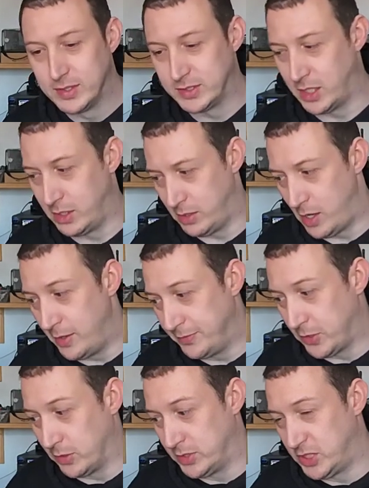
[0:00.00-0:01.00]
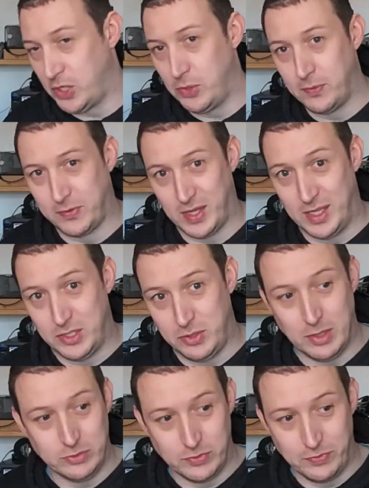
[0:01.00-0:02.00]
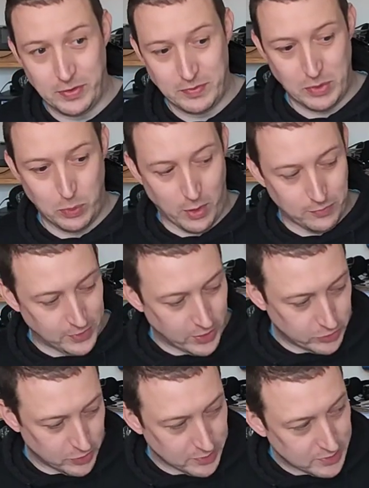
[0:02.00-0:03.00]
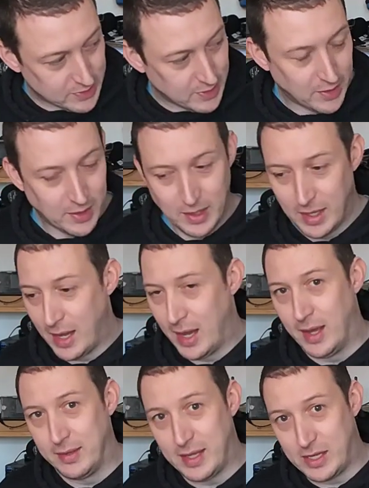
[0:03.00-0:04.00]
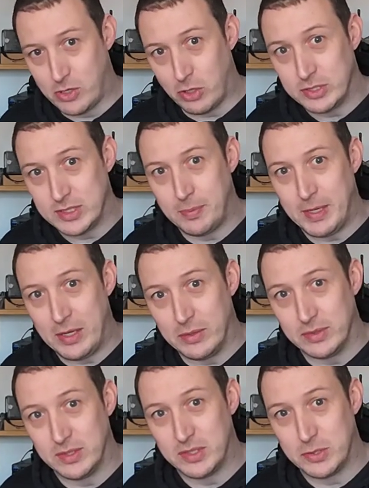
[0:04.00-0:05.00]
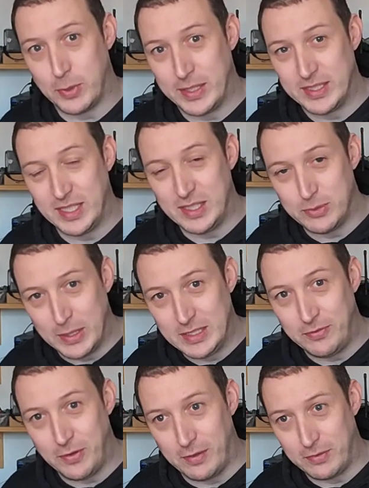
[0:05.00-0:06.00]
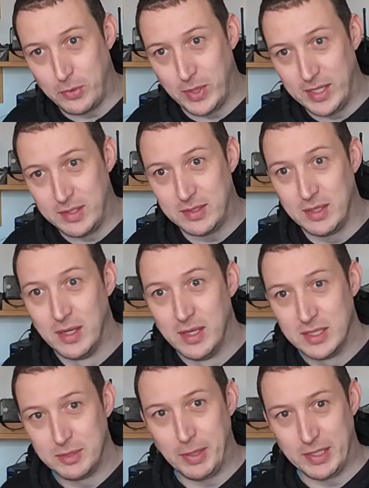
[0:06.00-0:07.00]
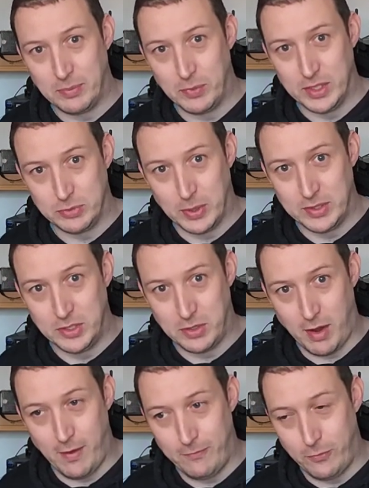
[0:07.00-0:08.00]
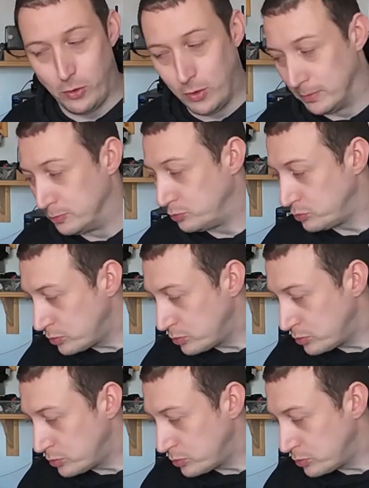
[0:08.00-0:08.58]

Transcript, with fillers: So I've got two of the 250 watt versions uh, they cost about 20, 25 quid, depending which one you go for.